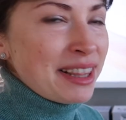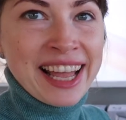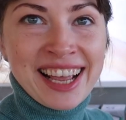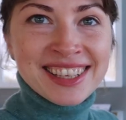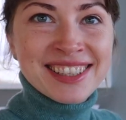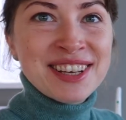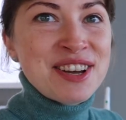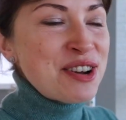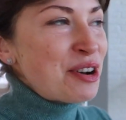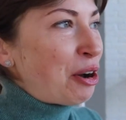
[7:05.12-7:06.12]
place,
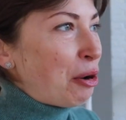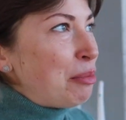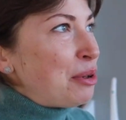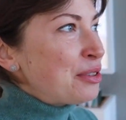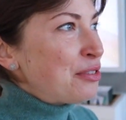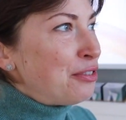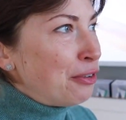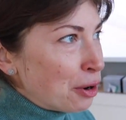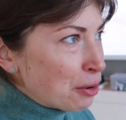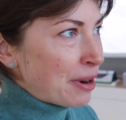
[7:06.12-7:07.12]
Kobold
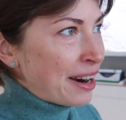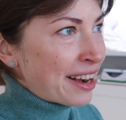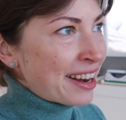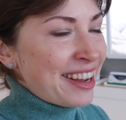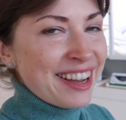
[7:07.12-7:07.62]
Vorwerk.